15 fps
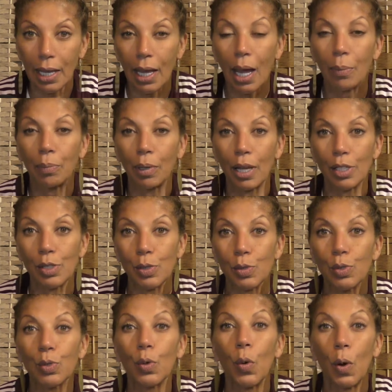God bless you.
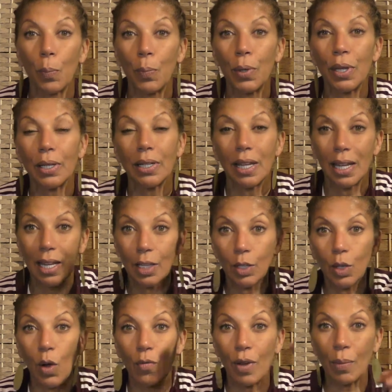Scorpion,
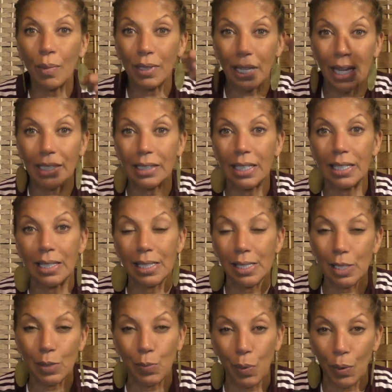November 19th is
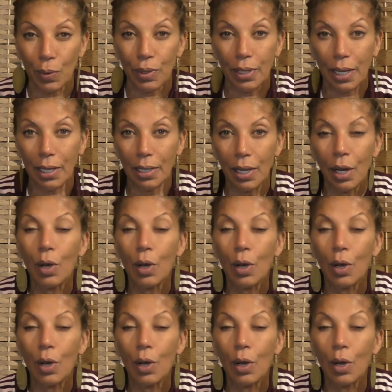his birthday.